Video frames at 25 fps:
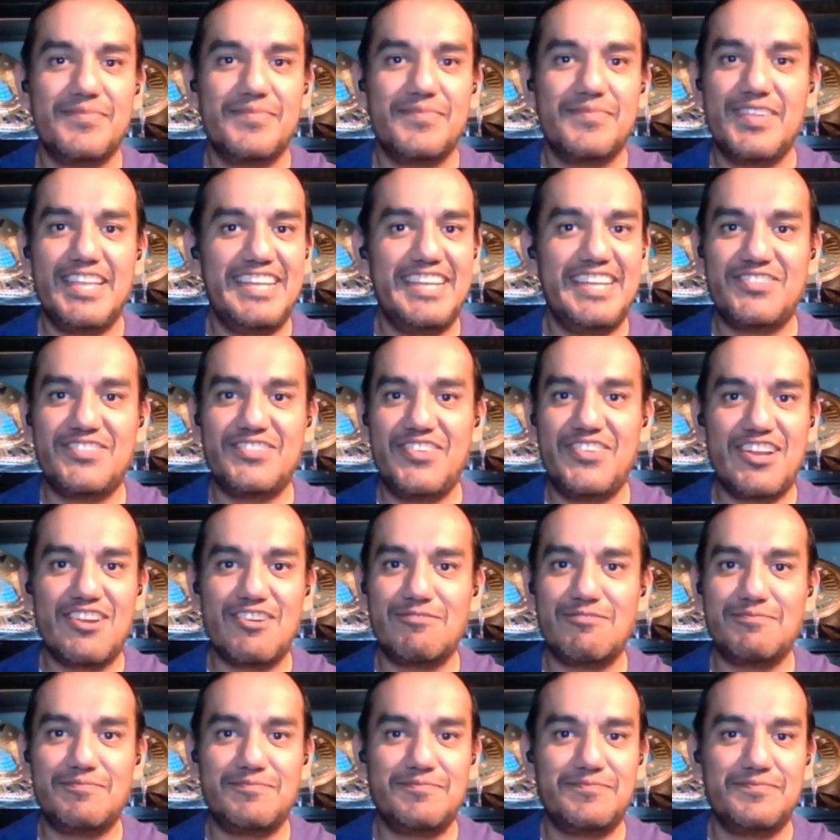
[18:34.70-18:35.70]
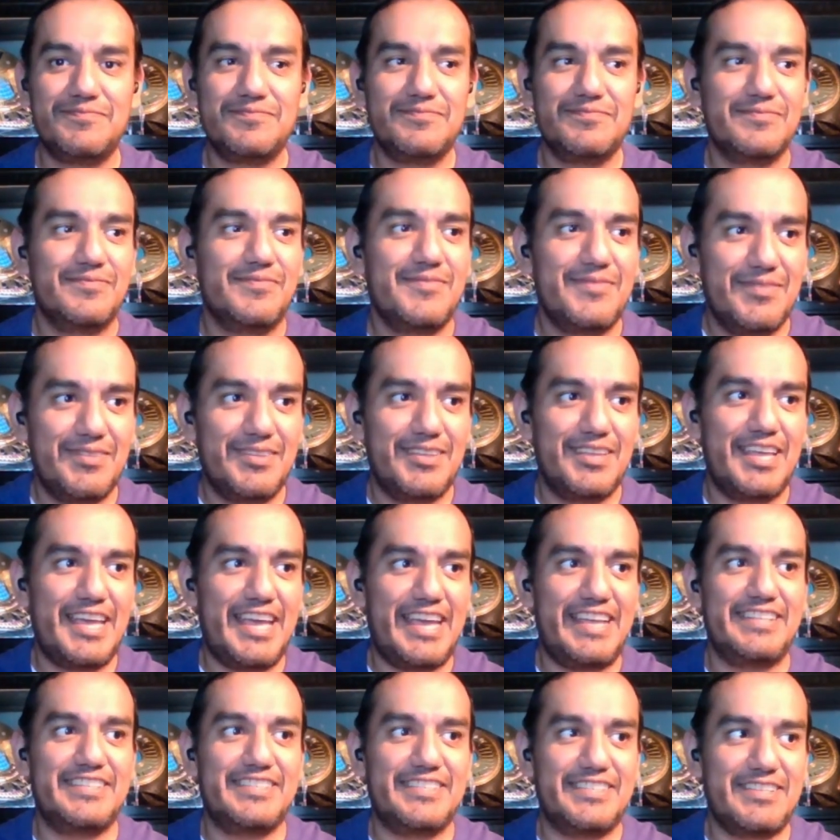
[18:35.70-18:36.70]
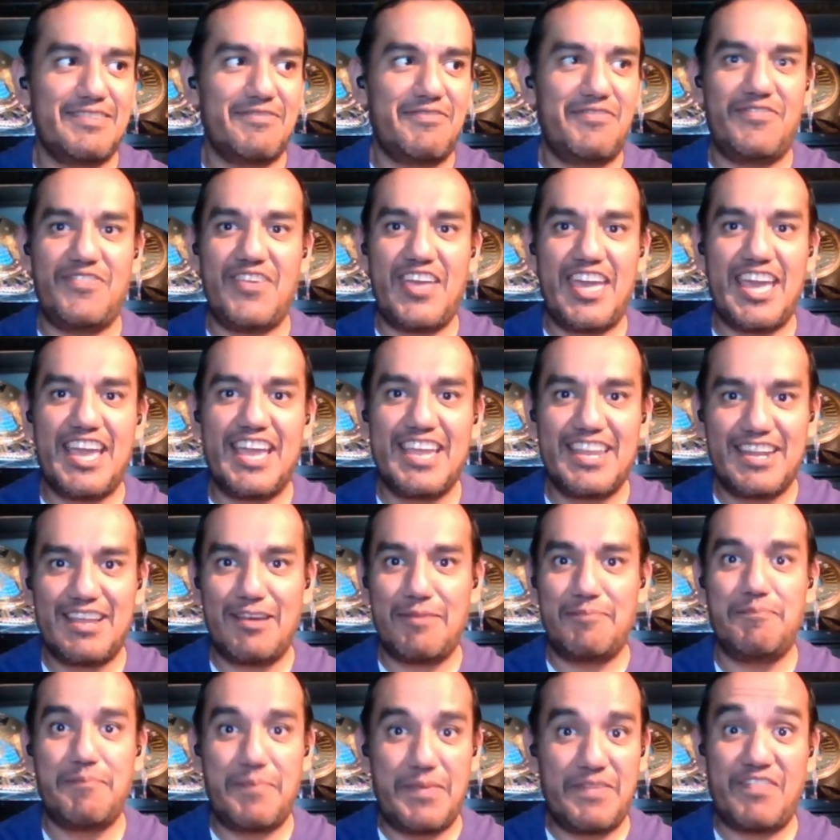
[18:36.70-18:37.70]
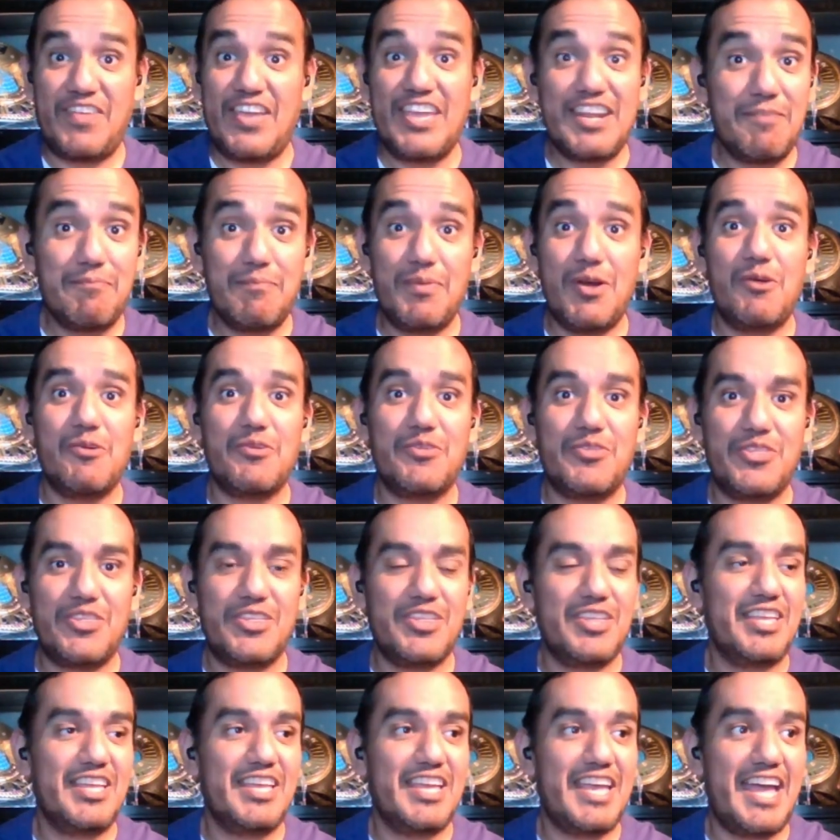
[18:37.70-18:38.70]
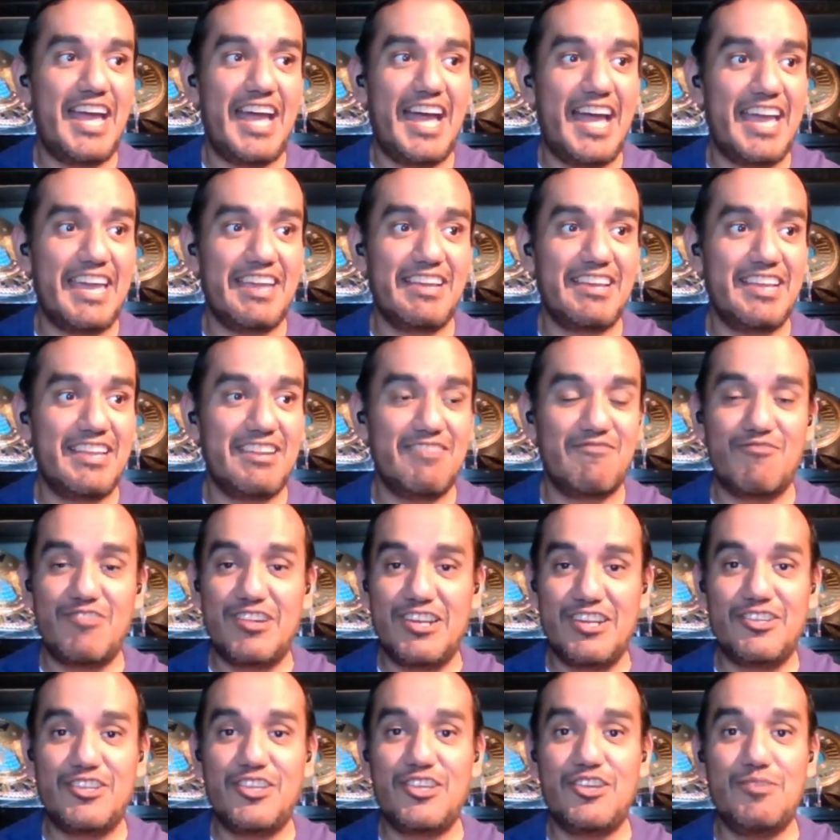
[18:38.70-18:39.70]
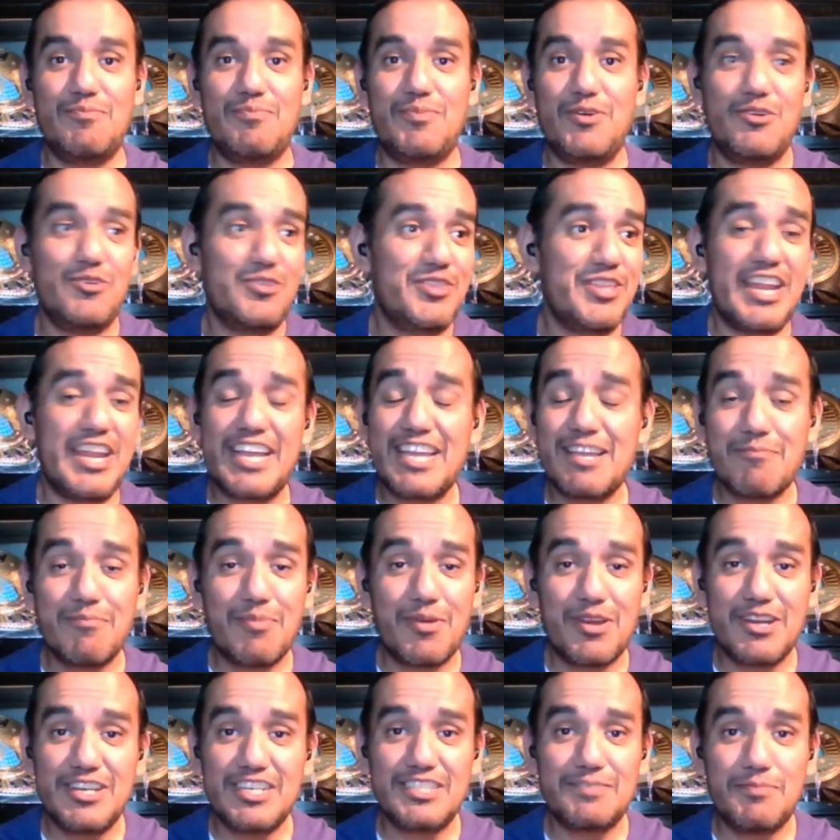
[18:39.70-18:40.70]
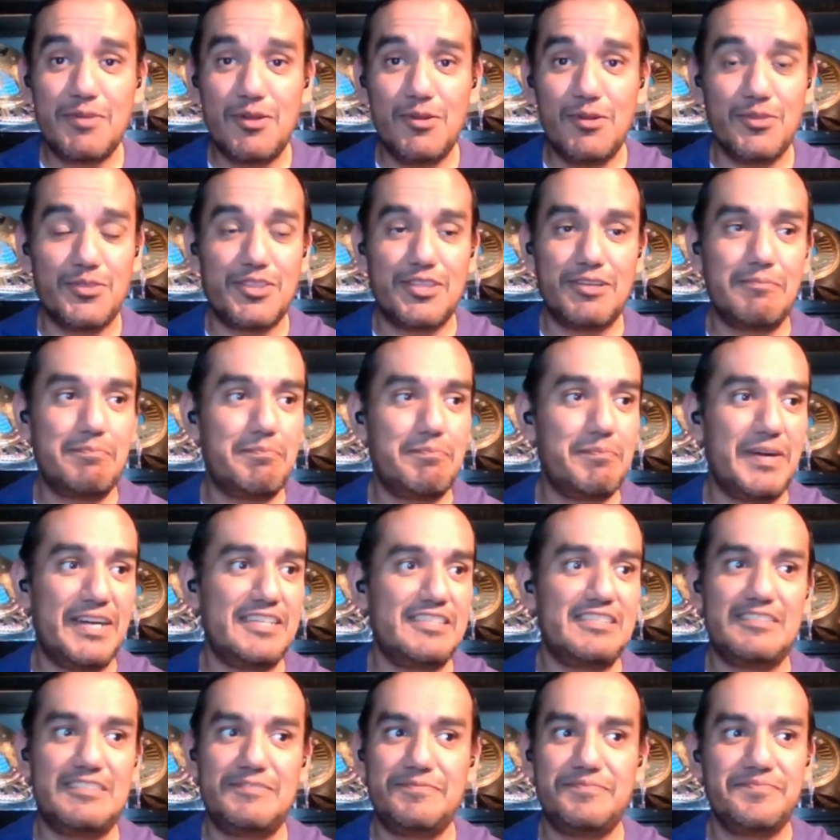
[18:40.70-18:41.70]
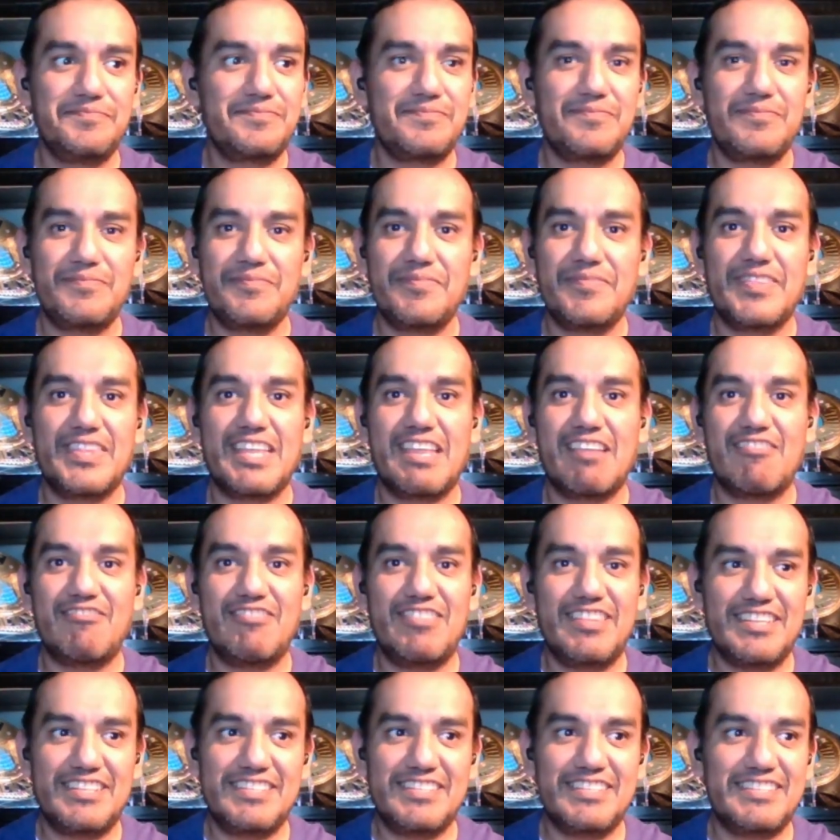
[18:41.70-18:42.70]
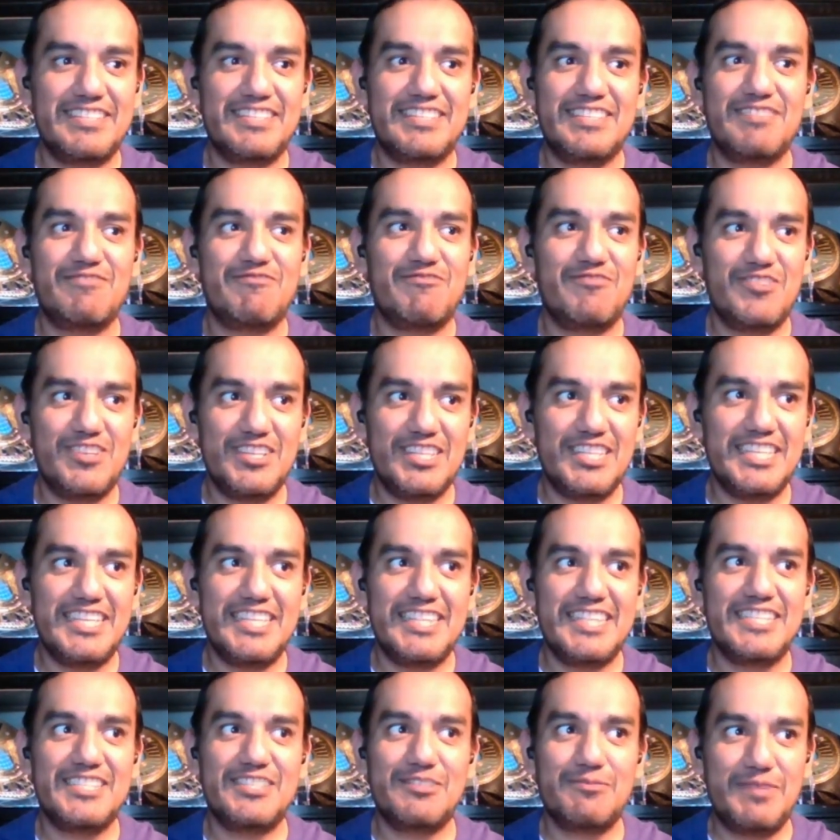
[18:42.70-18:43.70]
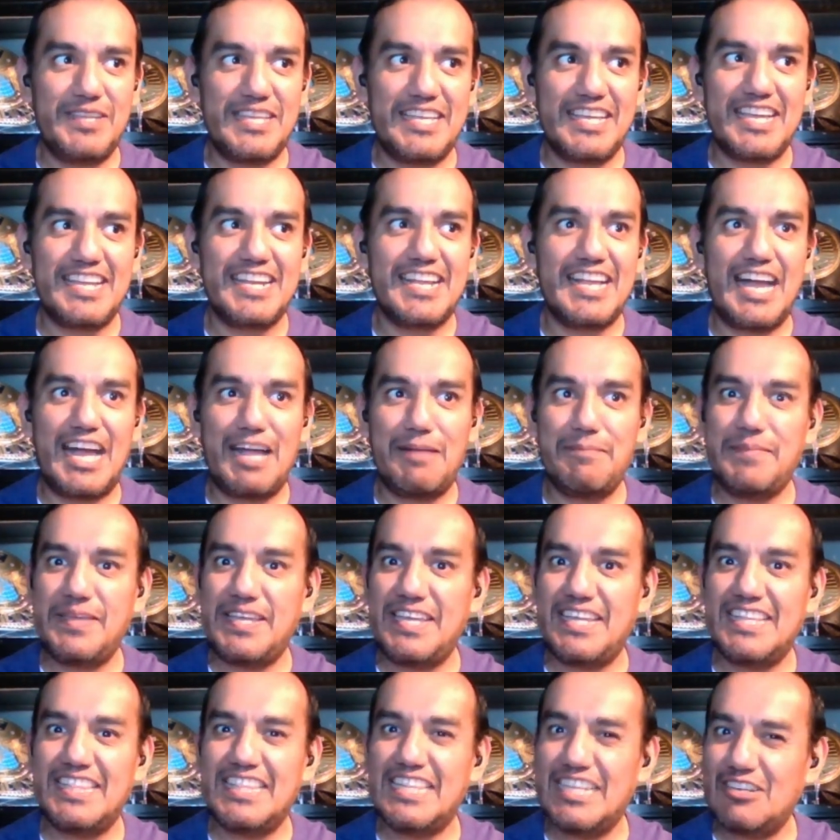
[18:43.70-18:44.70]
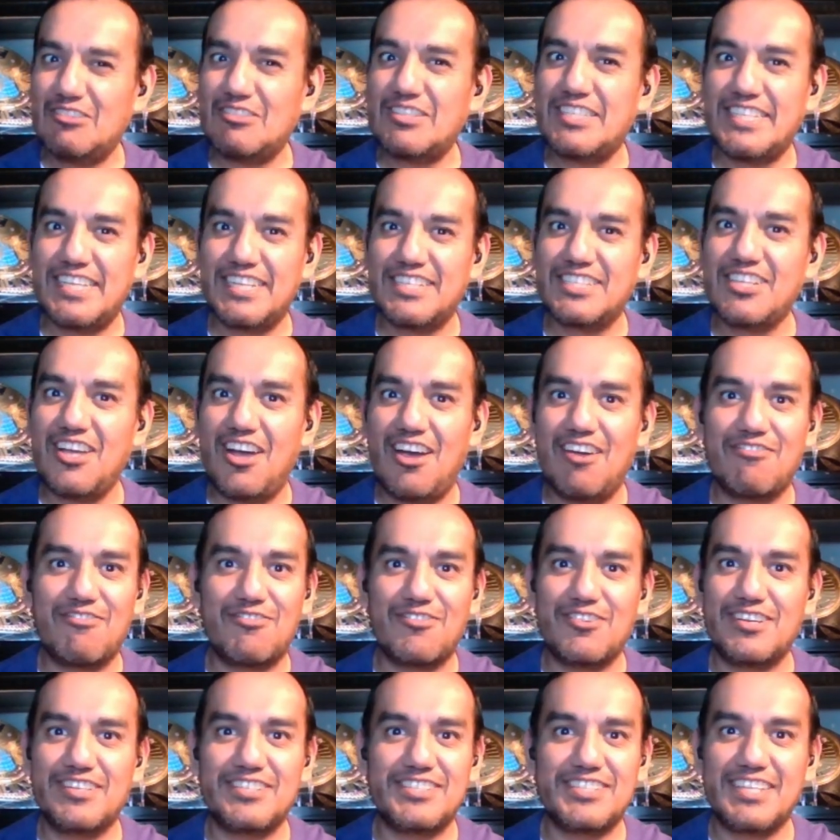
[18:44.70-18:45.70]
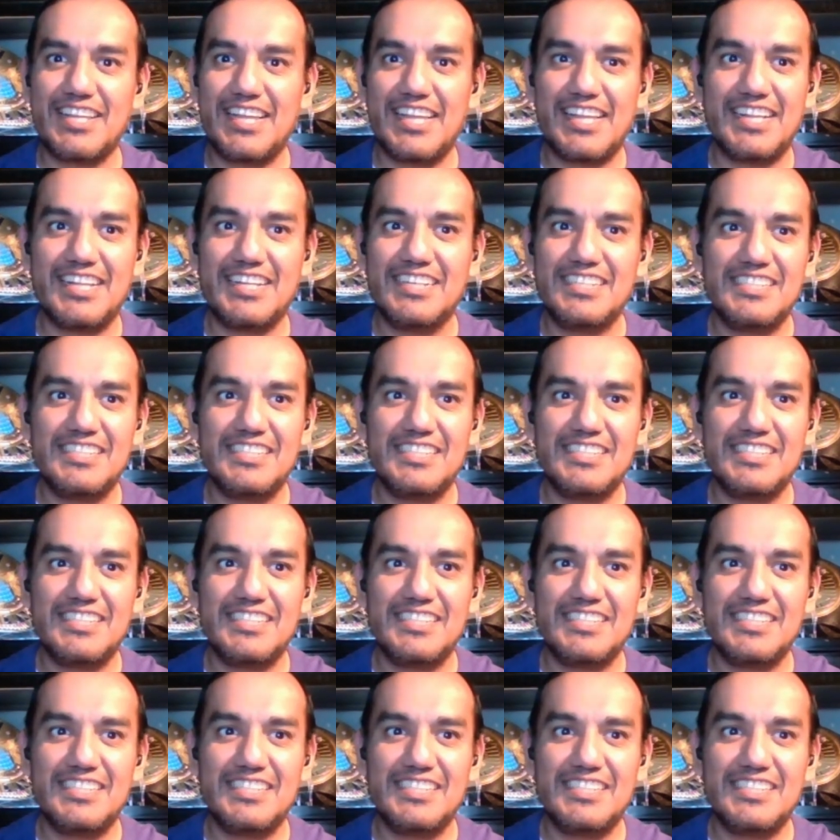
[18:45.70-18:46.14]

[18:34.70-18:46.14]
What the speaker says: It's fair. As a fan of both, I can ridicule both and I can praise both. But this weekend got me a little ticked off where it's like,